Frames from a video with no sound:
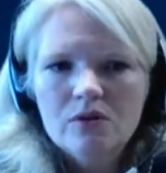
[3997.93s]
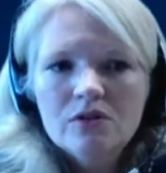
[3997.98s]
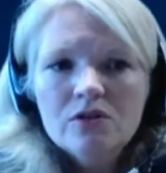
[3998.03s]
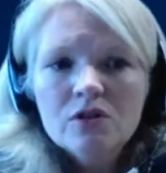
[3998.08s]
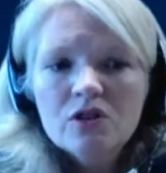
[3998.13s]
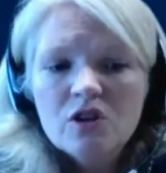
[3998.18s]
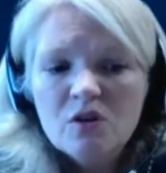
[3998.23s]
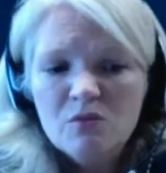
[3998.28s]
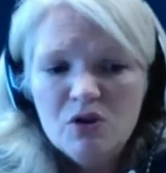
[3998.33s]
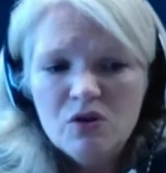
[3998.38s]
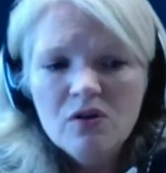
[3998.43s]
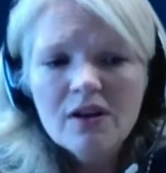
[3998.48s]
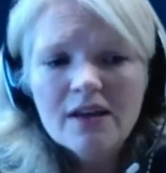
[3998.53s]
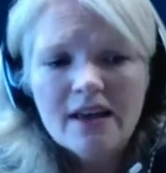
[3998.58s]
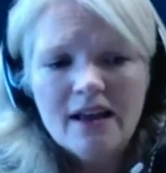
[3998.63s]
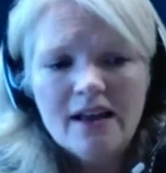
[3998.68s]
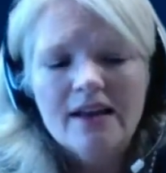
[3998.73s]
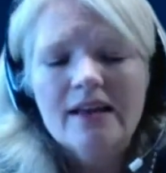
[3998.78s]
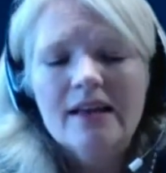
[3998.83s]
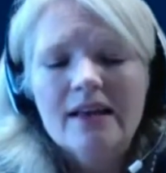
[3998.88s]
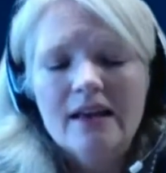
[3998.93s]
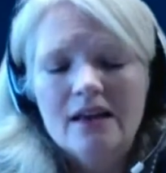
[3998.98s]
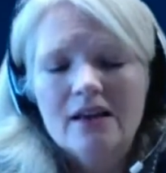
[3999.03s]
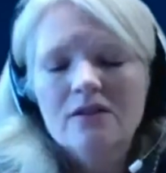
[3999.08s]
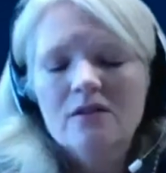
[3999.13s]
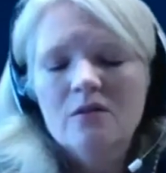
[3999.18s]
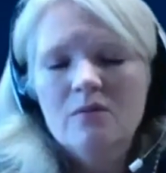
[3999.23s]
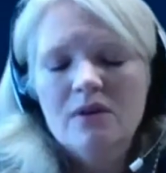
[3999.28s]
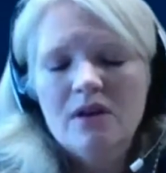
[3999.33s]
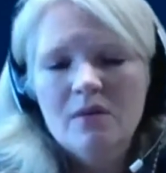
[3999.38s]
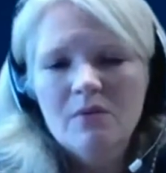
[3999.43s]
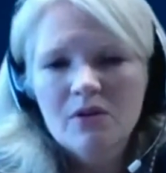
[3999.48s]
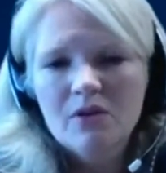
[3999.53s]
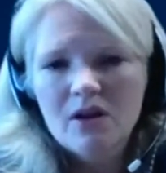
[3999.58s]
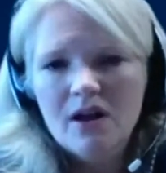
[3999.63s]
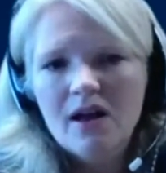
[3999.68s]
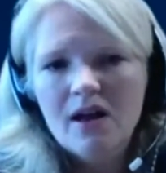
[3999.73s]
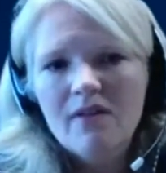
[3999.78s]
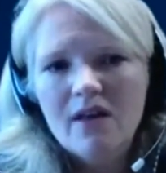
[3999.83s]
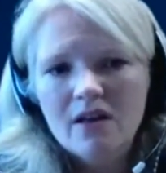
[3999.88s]
to communicate again, to be able to
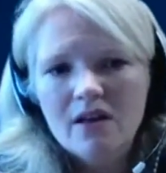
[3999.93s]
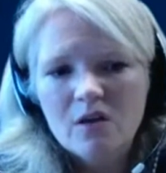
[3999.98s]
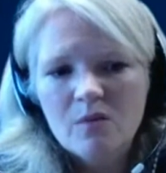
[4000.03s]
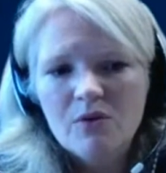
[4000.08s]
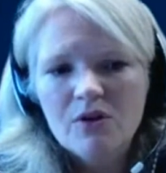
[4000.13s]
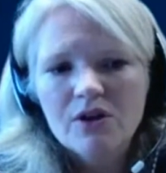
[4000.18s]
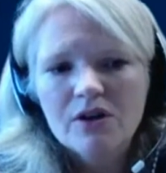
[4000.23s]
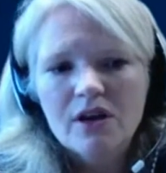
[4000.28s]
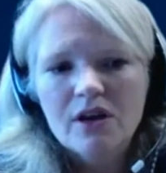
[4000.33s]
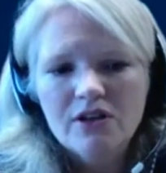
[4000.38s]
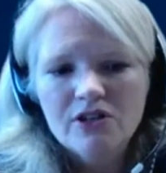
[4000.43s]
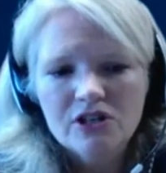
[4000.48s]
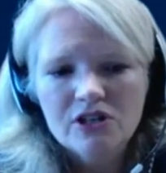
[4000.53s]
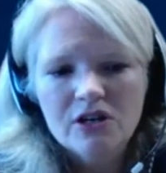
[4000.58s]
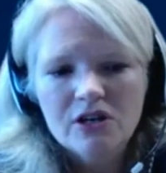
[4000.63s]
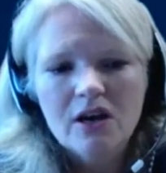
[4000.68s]
have that communication.